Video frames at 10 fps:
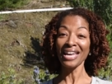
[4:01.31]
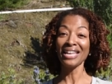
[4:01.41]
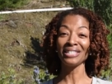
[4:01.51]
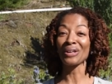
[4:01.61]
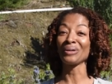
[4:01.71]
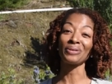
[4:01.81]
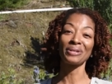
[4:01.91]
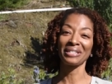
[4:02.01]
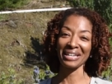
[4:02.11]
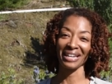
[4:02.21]
And so
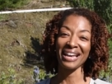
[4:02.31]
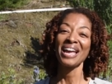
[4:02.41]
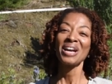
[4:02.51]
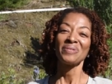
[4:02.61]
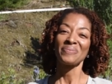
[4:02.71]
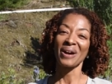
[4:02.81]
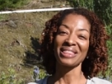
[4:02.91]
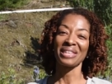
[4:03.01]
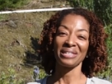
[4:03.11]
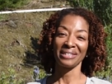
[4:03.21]
you'll see
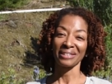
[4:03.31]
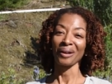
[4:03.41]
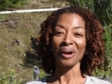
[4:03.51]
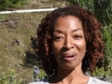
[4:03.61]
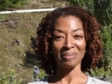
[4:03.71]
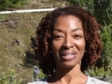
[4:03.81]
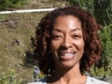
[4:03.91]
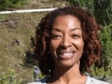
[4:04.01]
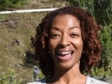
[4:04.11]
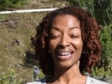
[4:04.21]
what this garment
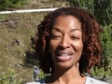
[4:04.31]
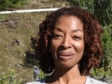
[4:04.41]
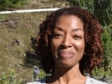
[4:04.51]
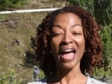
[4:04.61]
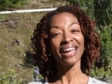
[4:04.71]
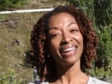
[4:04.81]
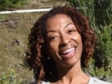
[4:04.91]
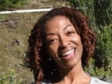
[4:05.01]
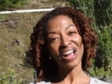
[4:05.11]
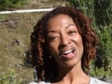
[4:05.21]
looks like in the back
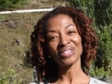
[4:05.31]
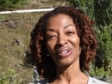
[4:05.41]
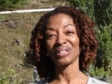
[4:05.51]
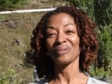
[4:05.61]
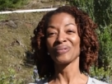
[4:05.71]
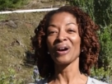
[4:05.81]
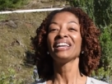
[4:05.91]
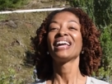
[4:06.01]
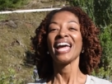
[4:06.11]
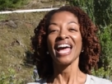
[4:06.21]
and also in the
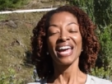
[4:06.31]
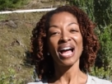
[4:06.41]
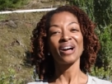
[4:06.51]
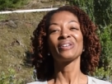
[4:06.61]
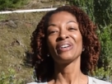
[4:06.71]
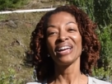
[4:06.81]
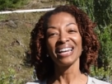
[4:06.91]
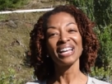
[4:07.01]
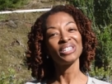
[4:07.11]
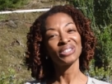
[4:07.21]
front. And I'll go
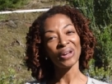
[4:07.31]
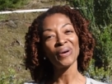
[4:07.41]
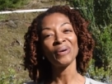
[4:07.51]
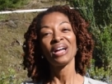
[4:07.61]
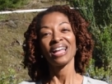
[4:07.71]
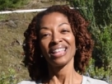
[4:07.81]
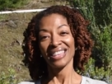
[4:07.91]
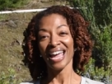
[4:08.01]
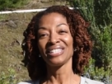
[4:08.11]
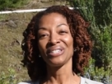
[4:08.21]
ahead and show
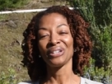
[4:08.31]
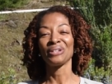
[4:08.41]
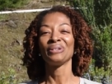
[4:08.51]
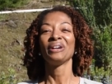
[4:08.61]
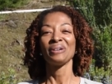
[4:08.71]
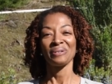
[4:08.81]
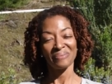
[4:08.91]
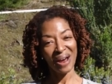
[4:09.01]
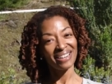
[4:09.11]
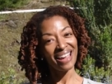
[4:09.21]
that to you
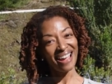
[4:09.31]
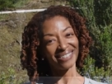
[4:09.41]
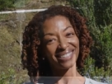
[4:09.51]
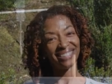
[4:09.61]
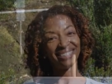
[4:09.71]
right now.